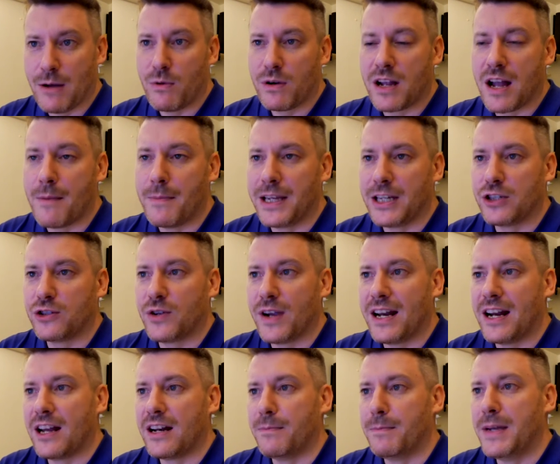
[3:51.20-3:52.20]
were coming
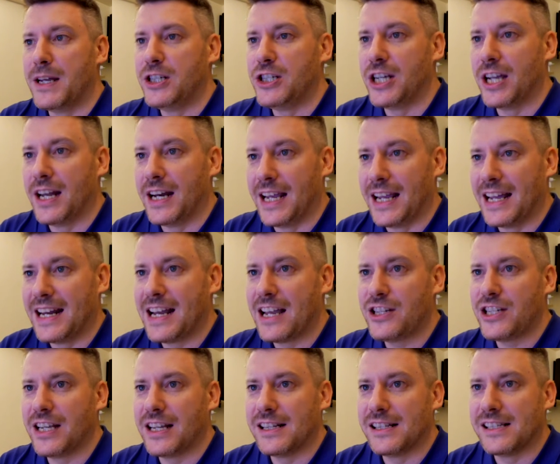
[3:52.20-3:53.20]
straight out of Midjourney. And
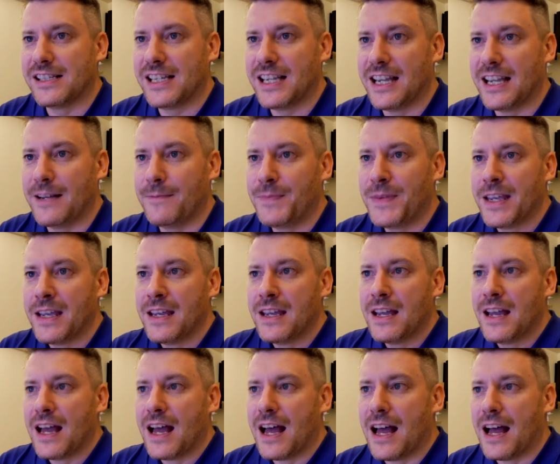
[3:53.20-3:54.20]
as you can see,
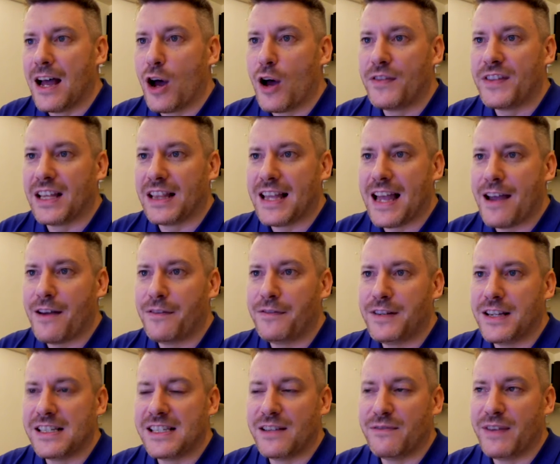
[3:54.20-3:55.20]
on the
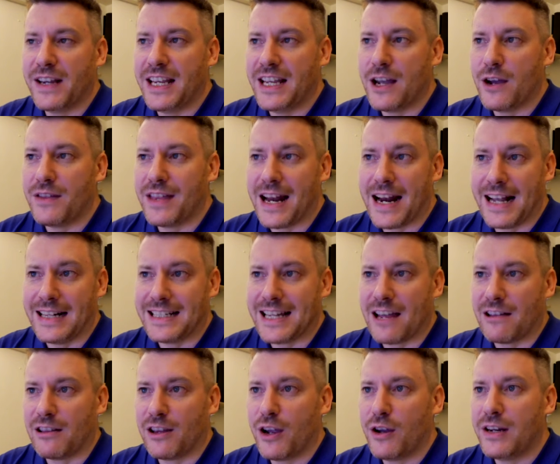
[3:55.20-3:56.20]
left is the video that I
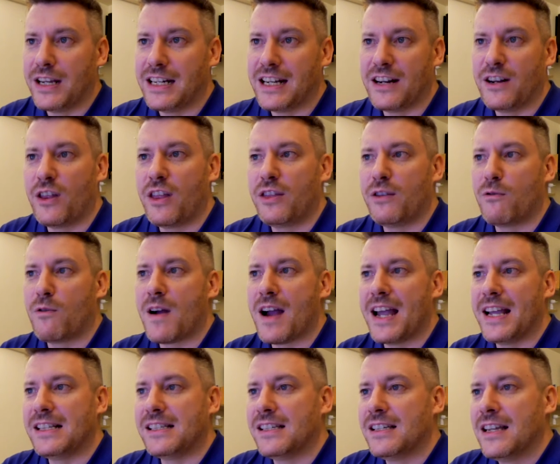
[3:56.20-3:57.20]
downloaded, and on the
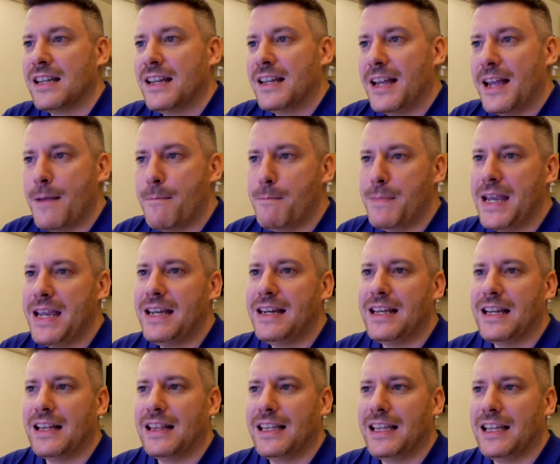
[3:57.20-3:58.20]
right,
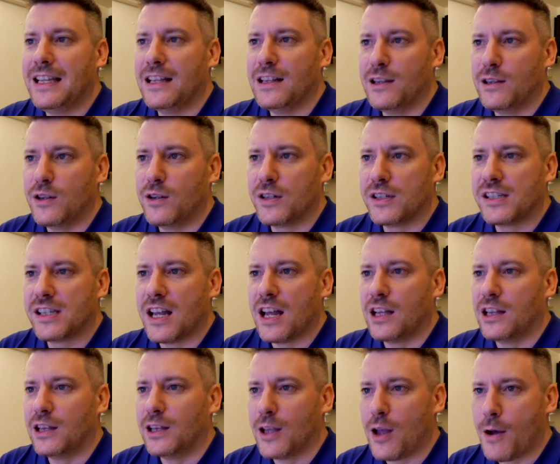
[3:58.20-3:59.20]
immediately looks a
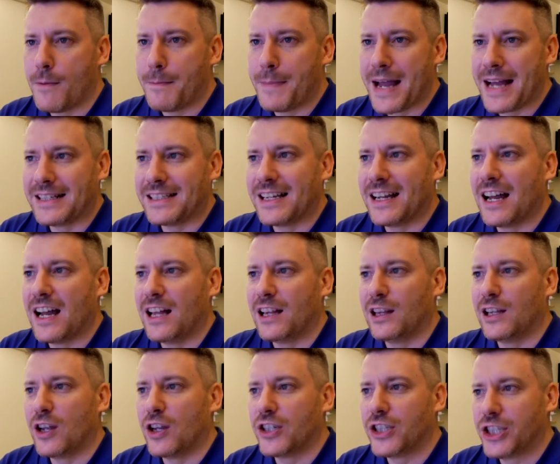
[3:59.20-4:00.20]
lot better, a lot